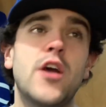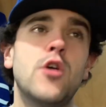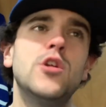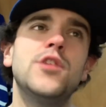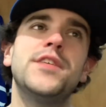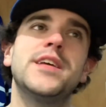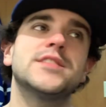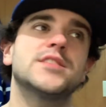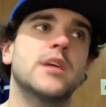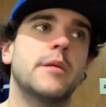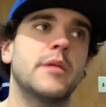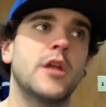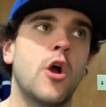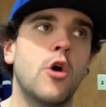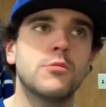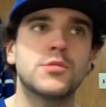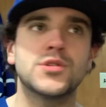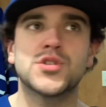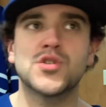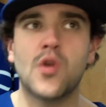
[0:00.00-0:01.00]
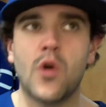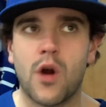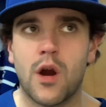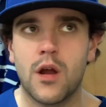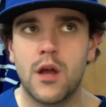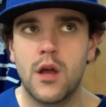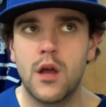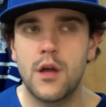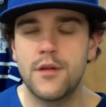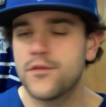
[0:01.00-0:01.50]
Who do you think is coming home to
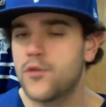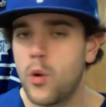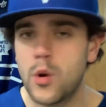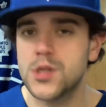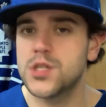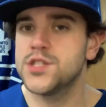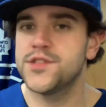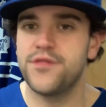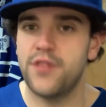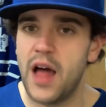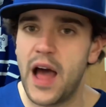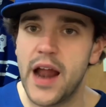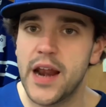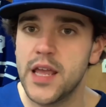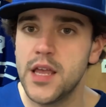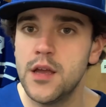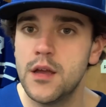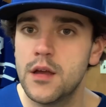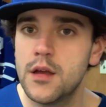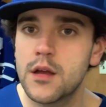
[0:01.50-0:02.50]
score? Of course, it's Vladdy,